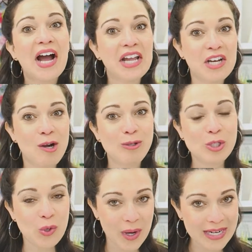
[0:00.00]
I know
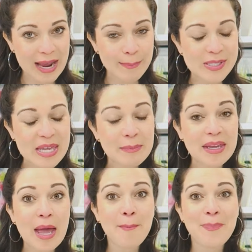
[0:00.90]
short naps can
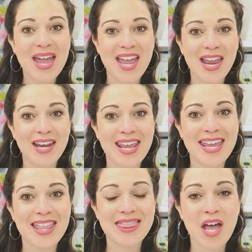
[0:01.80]
be a pain
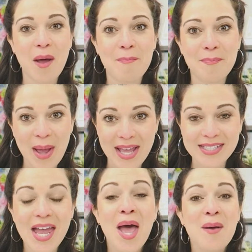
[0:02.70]
in the
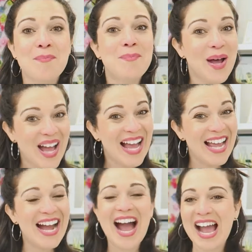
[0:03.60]
butt.
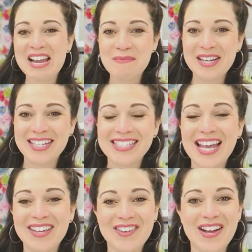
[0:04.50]
But I am here to
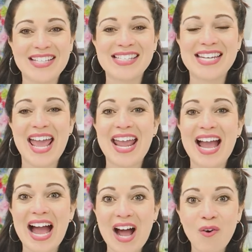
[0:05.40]
tell you guys today
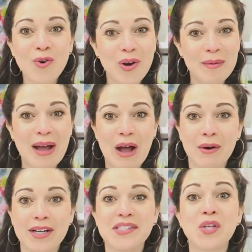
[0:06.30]
how crib
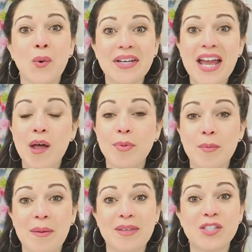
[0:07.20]
hour is going to help
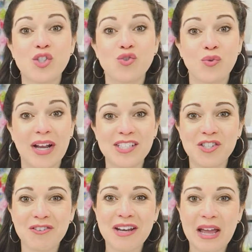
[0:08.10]
your baby
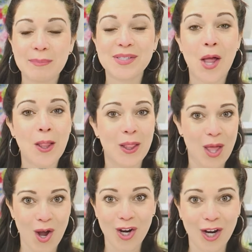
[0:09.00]
stretch your naps
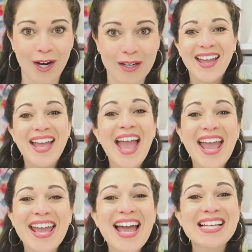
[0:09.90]
longer.
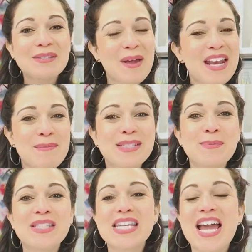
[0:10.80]
Hey guys, my name is
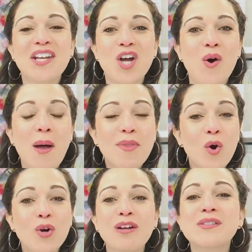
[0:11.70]
Missy Yando. I'm
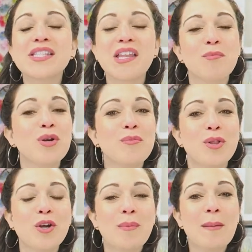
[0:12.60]
the owner of Slumber and
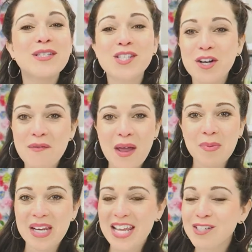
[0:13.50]
Bloom. I'm a
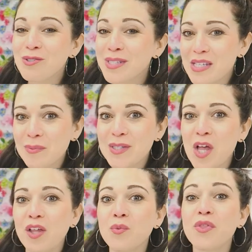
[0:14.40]
certified pediatric sleep
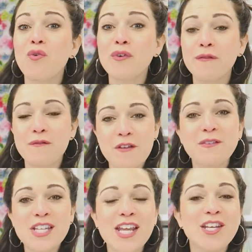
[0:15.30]
consultant with over
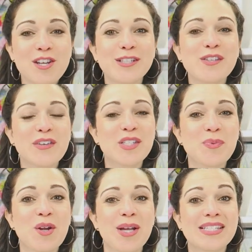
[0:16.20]
15 years of
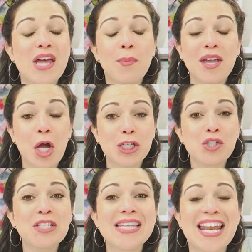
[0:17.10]
experience helping
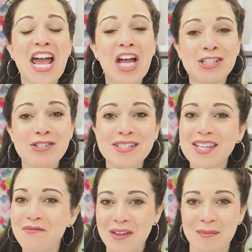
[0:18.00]
hundreds and hundreds
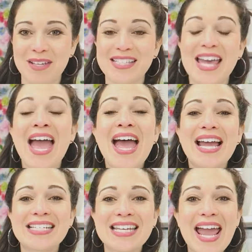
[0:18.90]
of families.
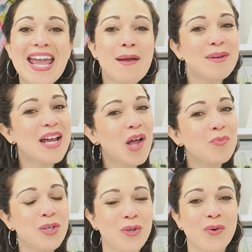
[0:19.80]
And today I'm gonna
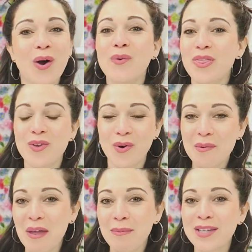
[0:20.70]
help you with
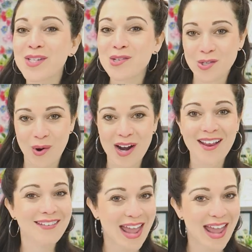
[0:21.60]
your baby's short